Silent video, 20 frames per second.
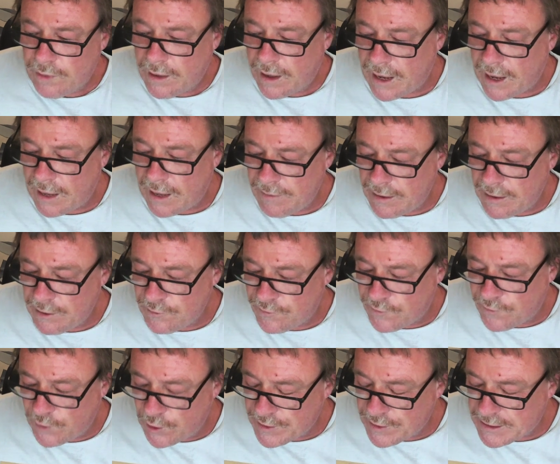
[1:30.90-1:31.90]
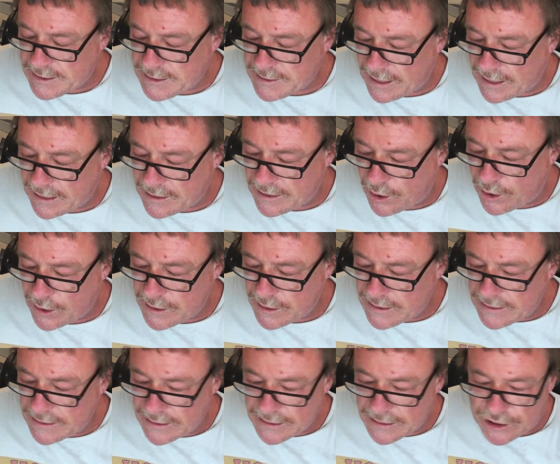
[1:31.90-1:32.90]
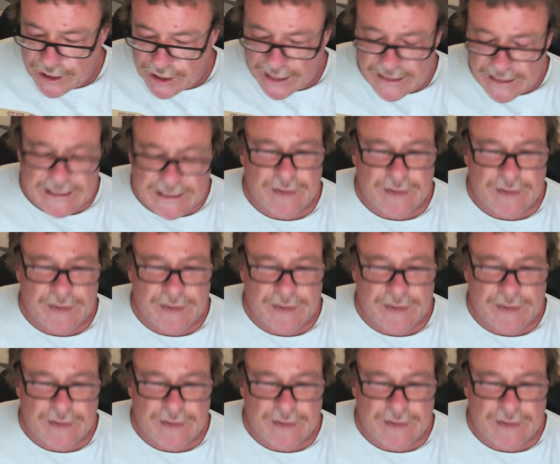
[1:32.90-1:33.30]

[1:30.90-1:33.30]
and then further to that, I didn't chase